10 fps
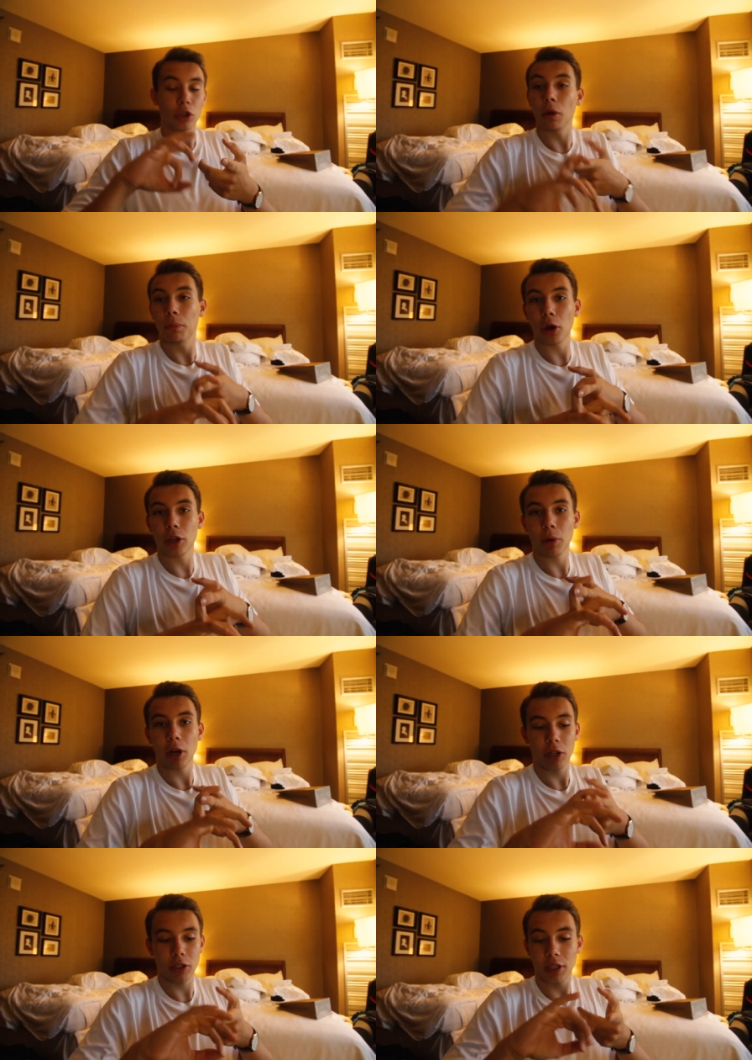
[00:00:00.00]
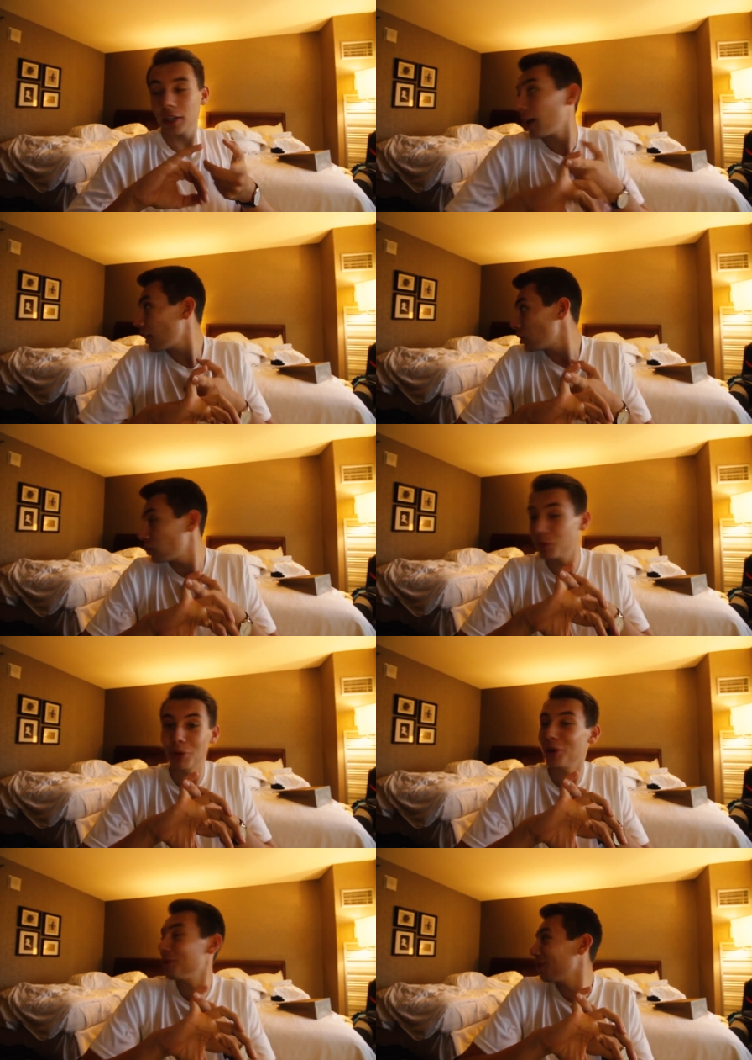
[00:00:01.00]
going Pokemon hunting, catching some
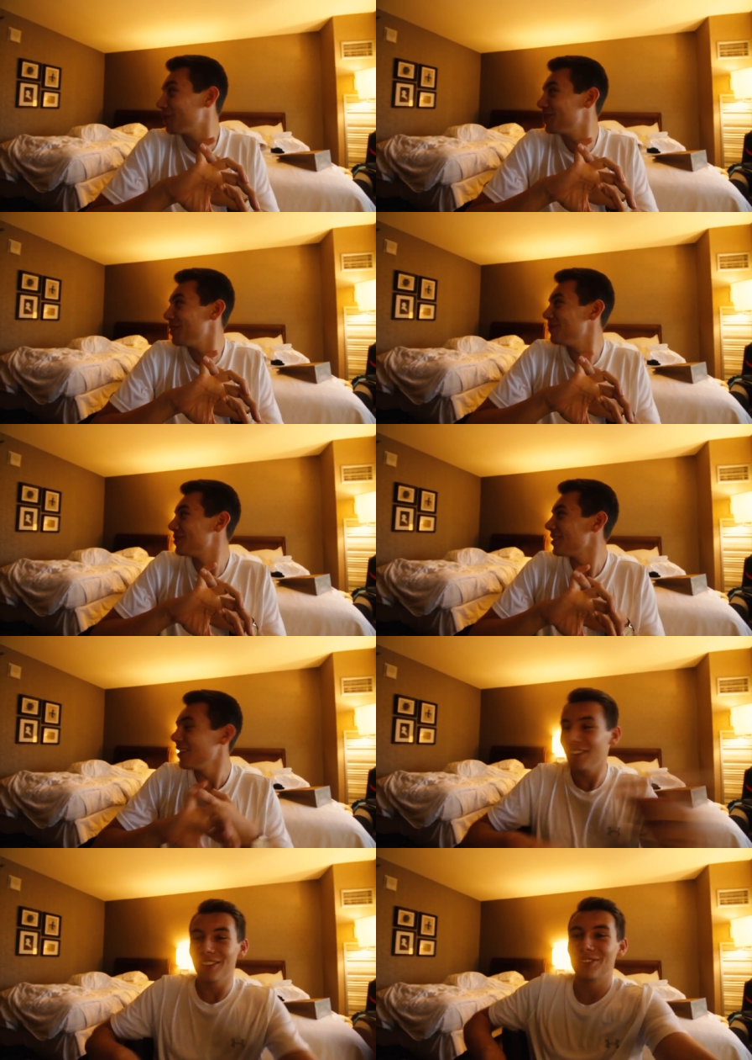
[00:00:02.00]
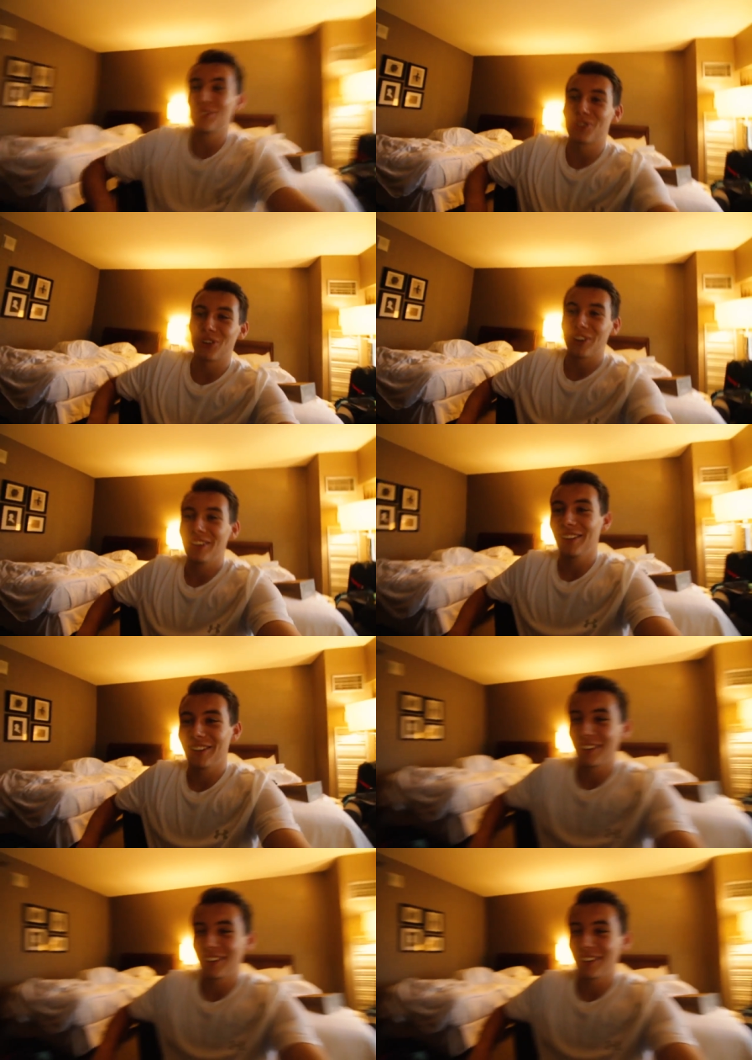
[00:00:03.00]
Pokemon gyms. This is Troy.